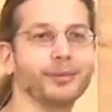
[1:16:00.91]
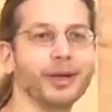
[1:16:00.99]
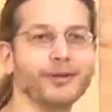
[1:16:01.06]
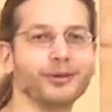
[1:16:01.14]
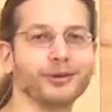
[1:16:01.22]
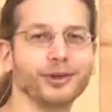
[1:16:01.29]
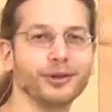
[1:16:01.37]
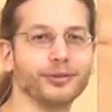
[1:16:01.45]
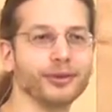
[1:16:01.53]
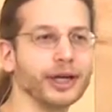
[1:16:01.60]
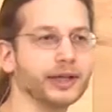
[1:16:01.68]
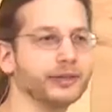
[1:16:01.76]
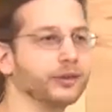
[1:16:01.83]
Behavior is
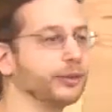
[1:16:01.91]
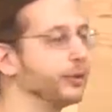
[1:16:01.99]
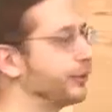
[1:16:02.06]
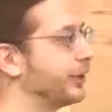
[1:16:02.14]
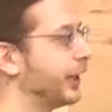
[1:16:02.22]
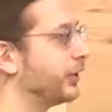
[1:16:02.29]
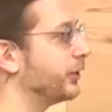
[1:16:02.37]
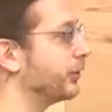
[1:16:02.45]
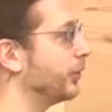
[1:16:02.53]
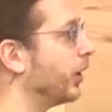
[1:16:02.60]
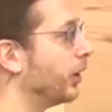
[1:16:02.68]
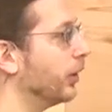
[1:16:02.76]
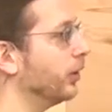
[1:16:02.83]
undefined. So it won't tell you,
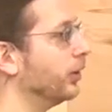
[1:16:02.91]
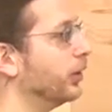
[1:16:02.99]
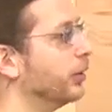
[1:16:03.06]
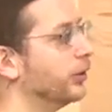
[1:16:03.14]
oh,